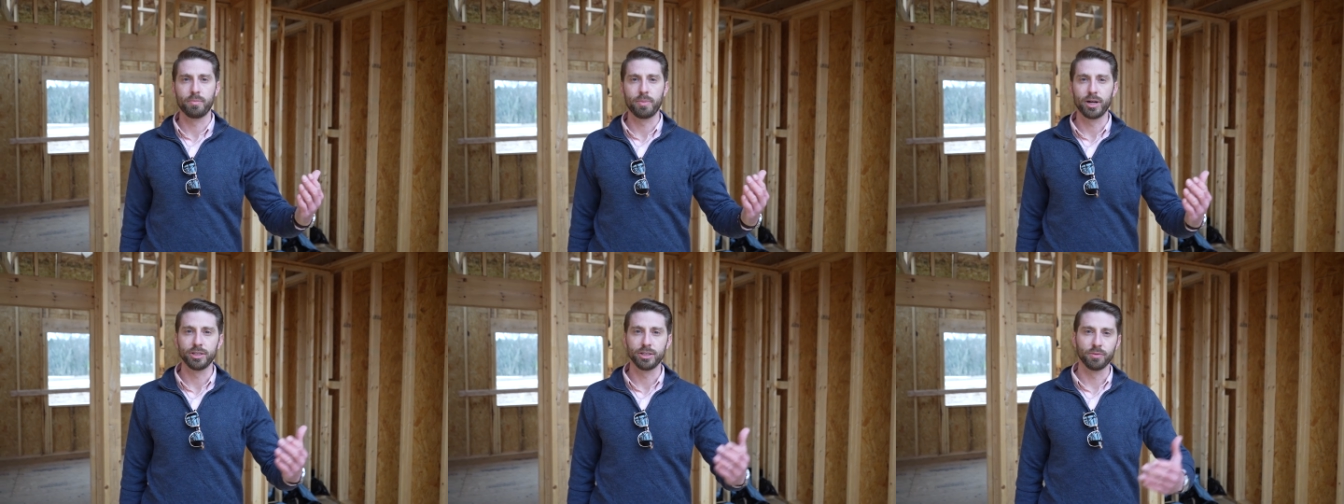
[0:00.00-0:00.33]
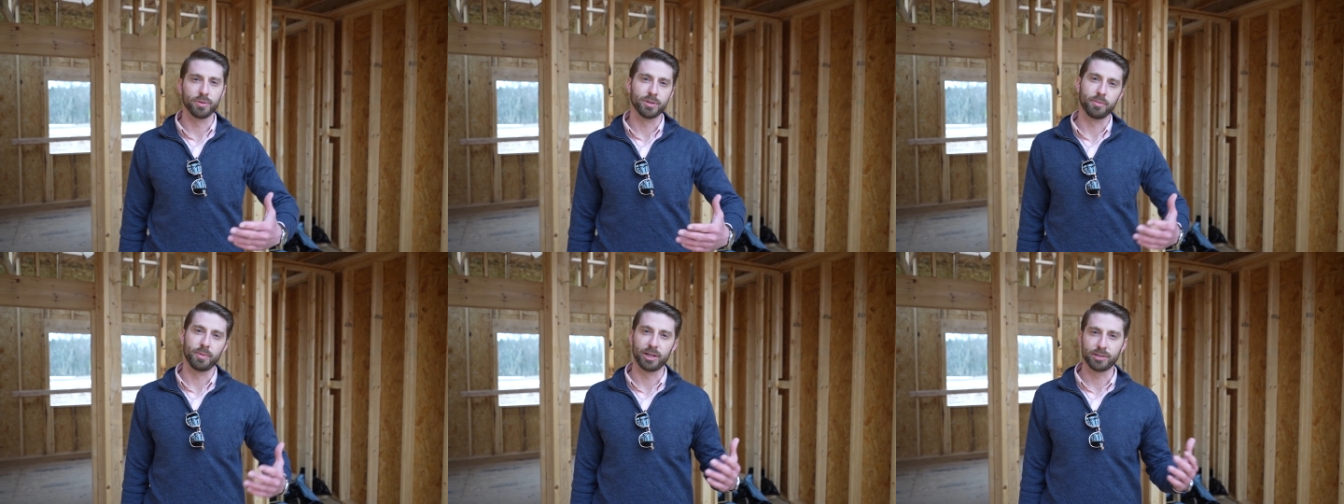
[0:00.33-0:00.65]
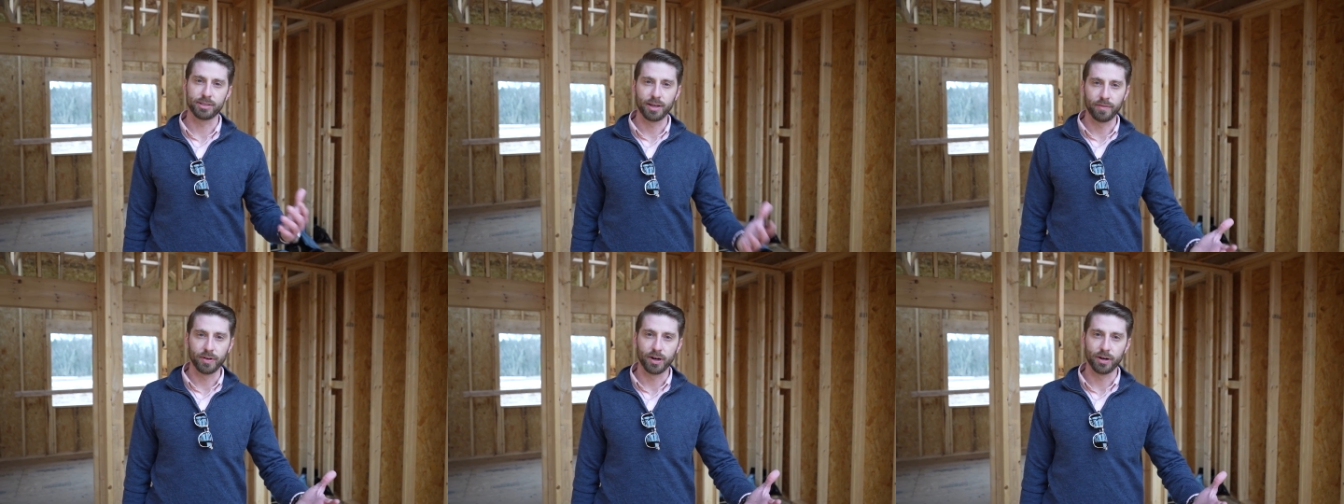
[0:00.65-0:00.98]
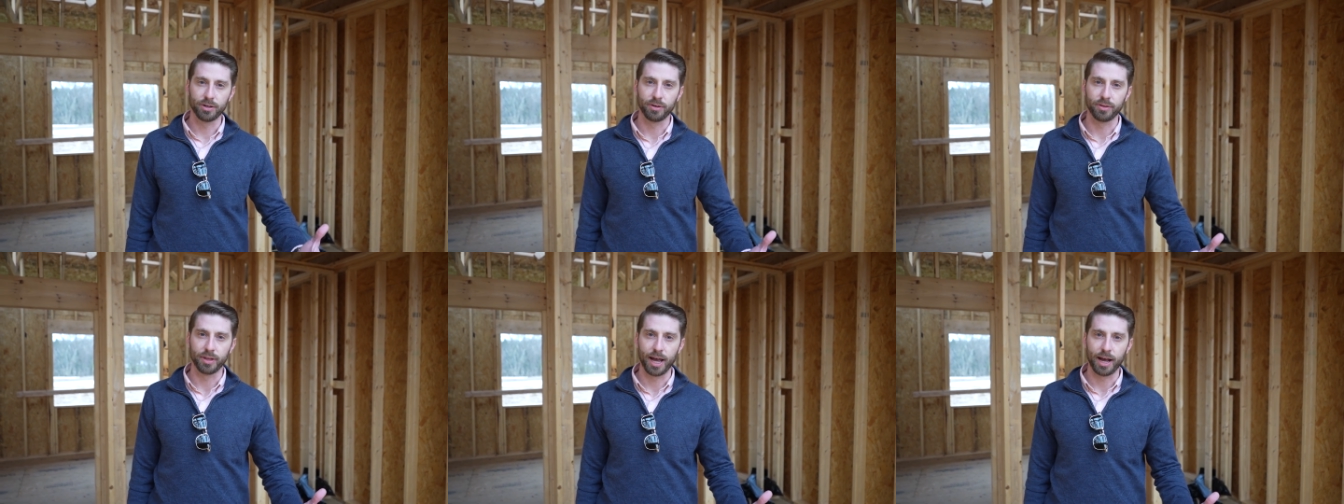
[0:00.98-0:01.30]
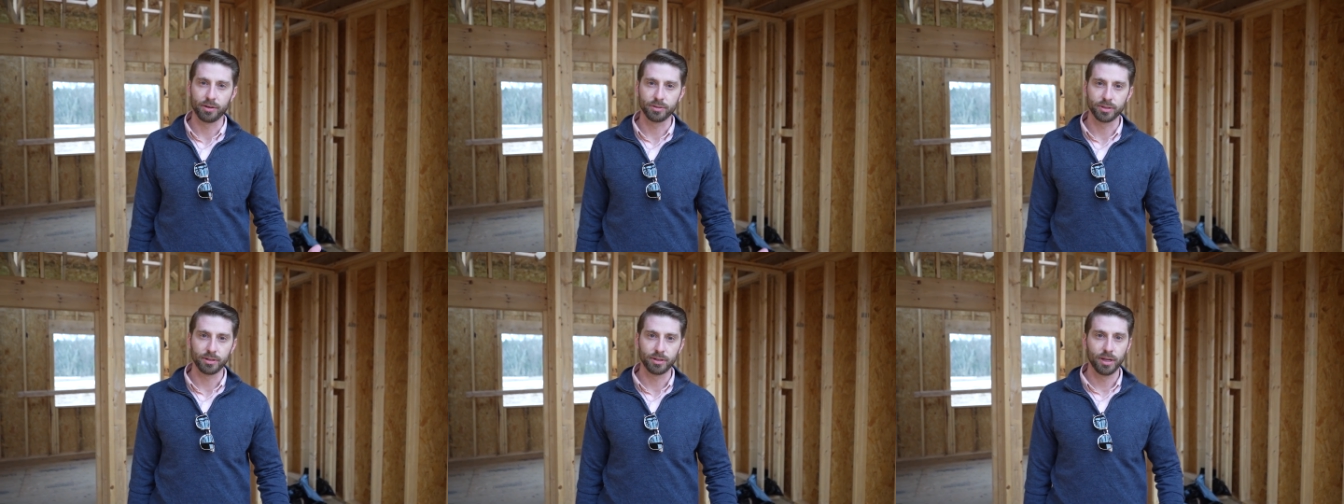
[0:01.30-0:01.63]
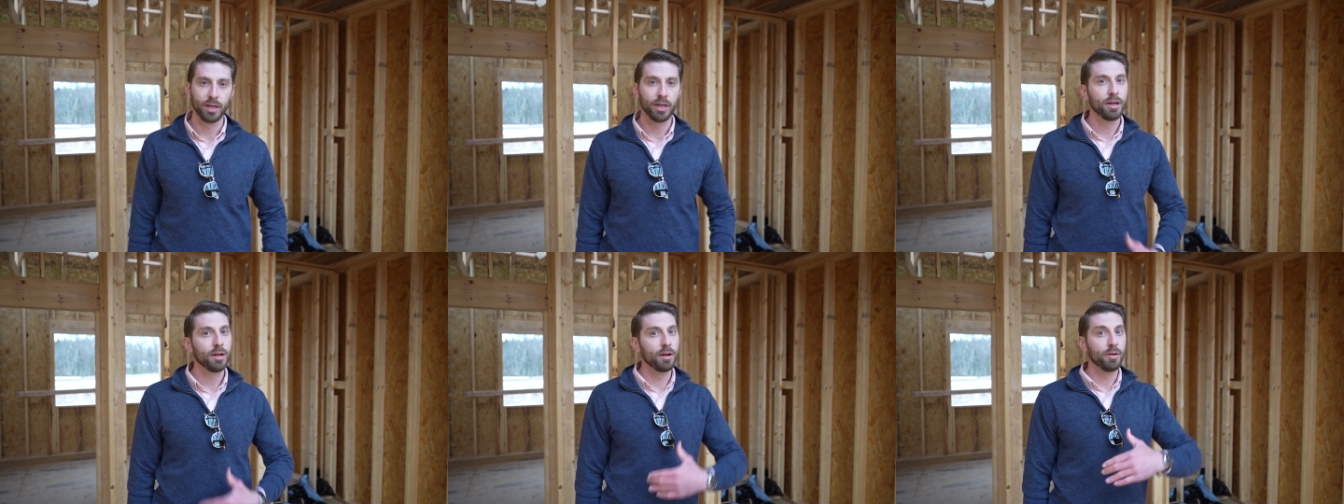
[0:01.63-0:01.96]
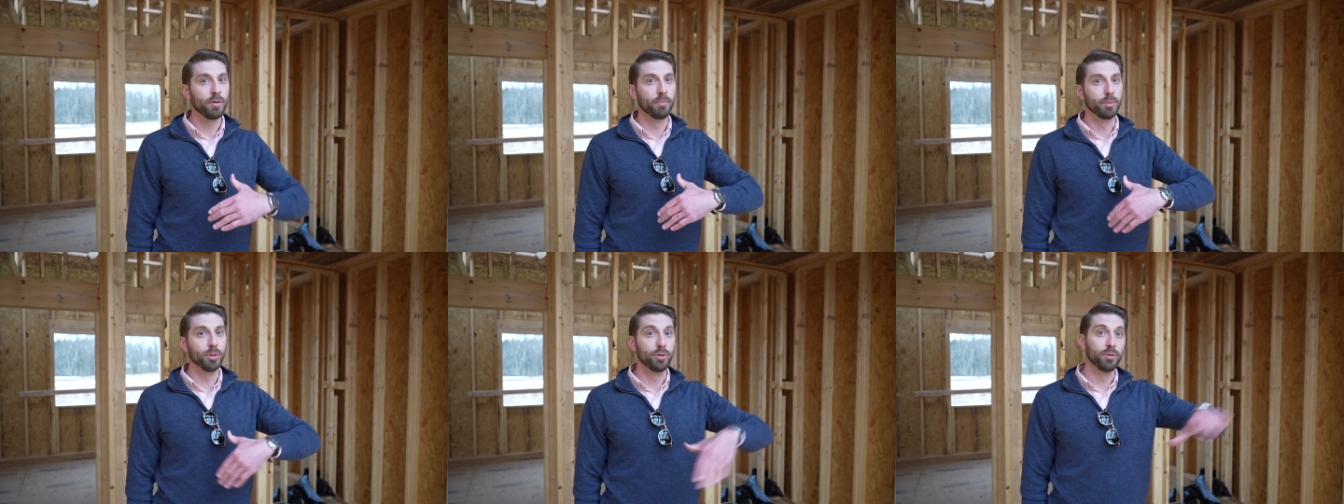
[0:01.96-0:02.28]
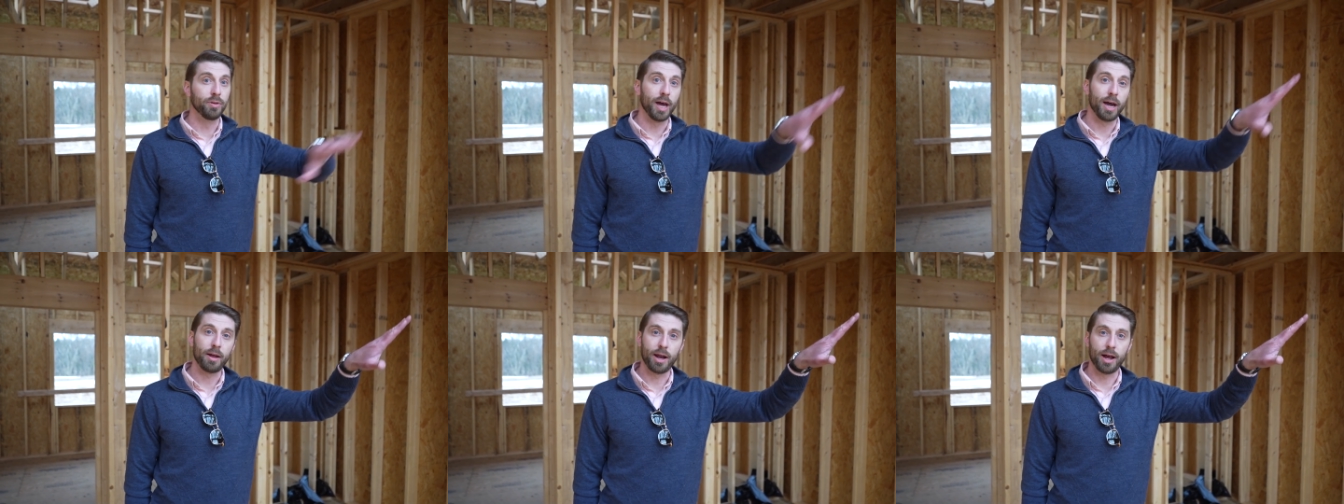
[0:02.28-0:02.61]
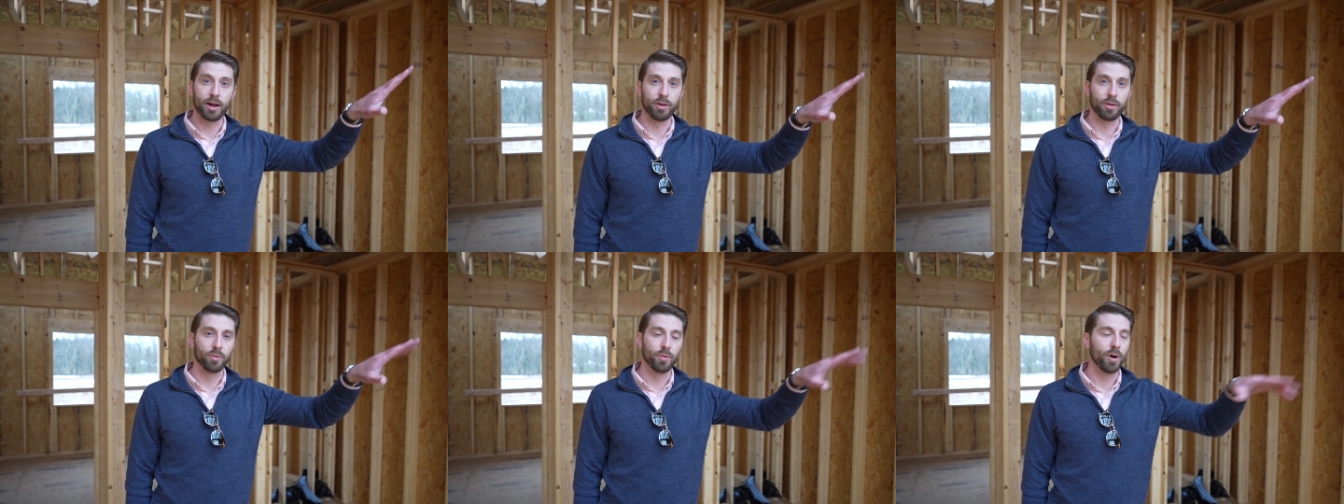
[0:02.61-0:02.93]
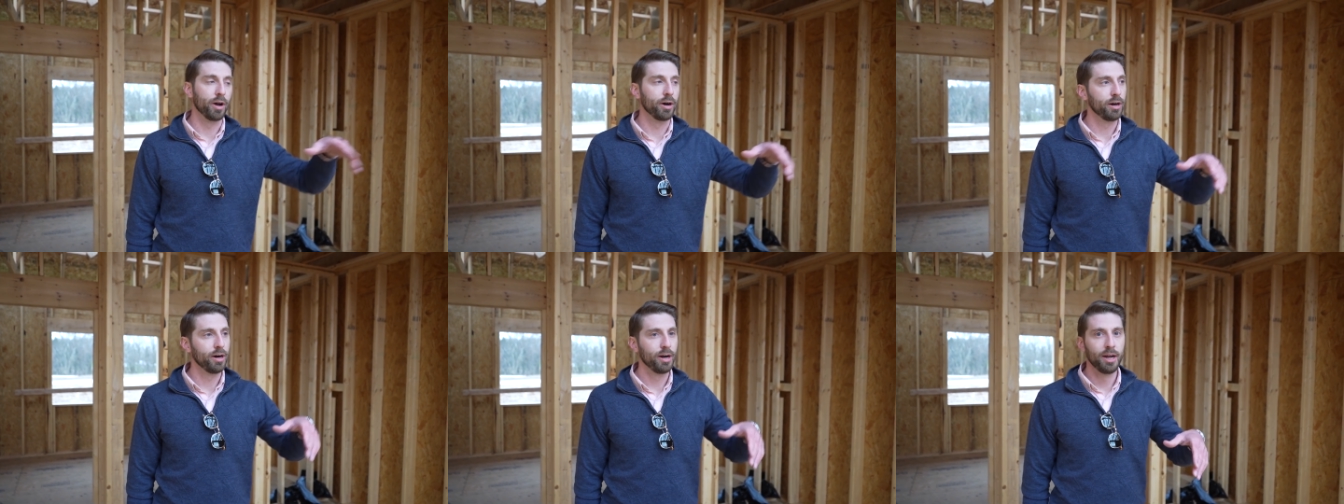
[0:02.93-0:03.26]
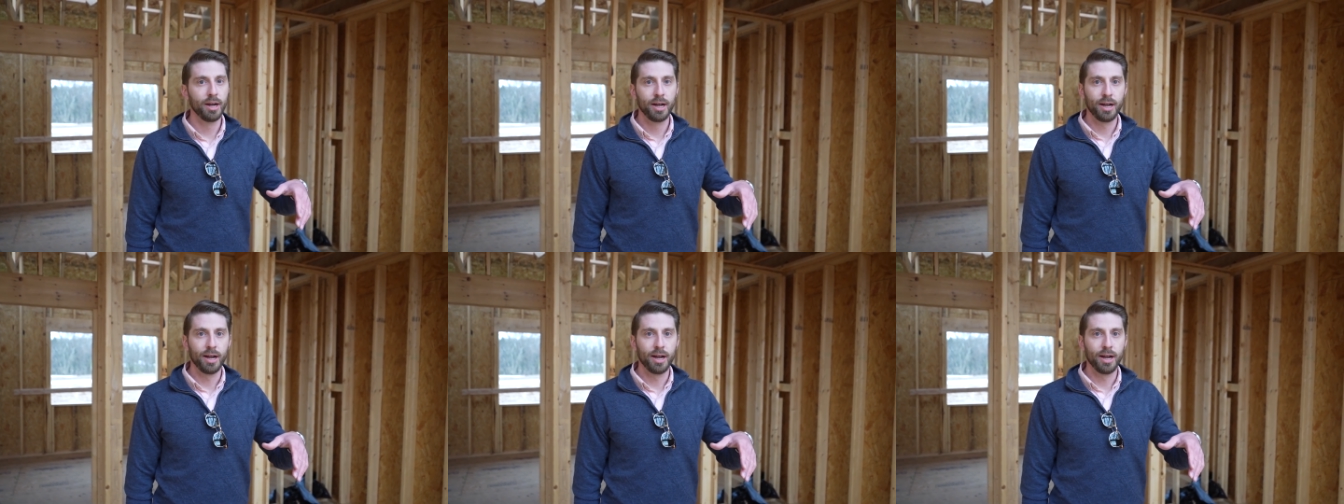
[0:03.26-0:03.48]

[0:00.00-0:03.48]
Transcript: budget was about $700,000, blew that out of the water.